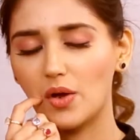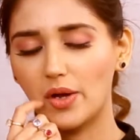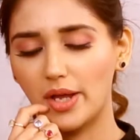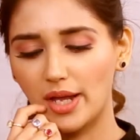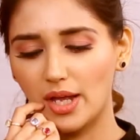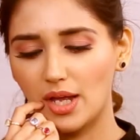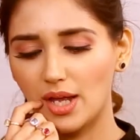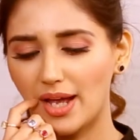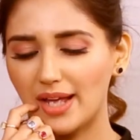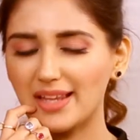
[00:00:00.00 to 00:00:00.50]

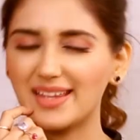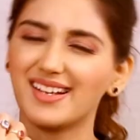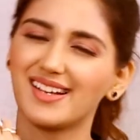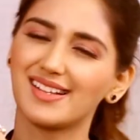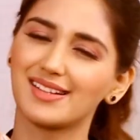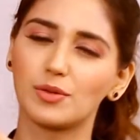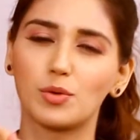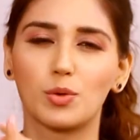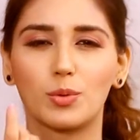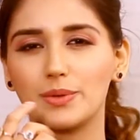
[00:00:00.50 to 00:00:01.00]
Okay, I think
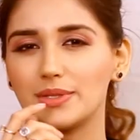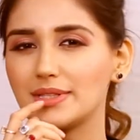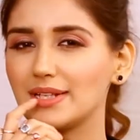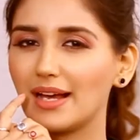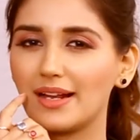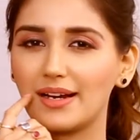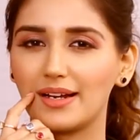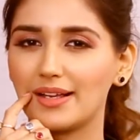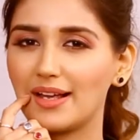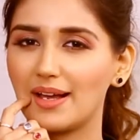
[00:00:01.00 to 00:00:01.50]
I'll go with
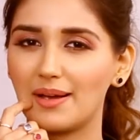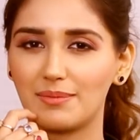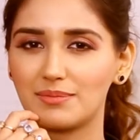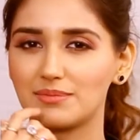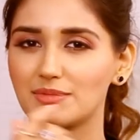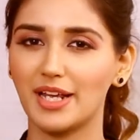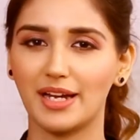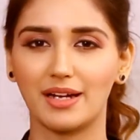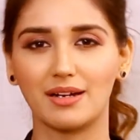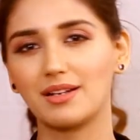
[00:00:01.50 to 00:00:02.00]
Zara. Yeah,
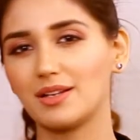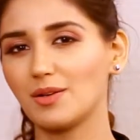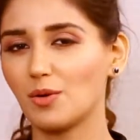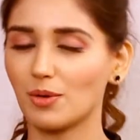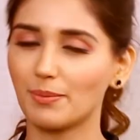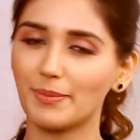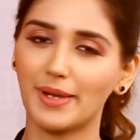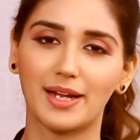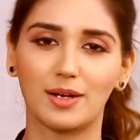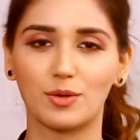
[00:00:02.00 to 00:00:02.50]
generally
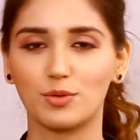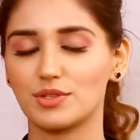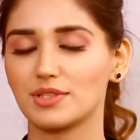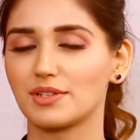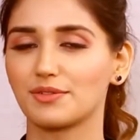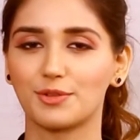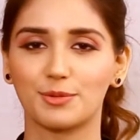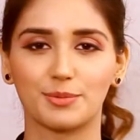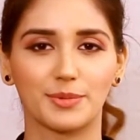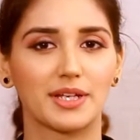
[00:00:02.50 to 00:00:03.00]
all my clothes
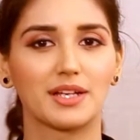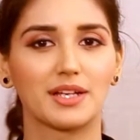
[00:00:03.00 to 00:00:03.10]
are from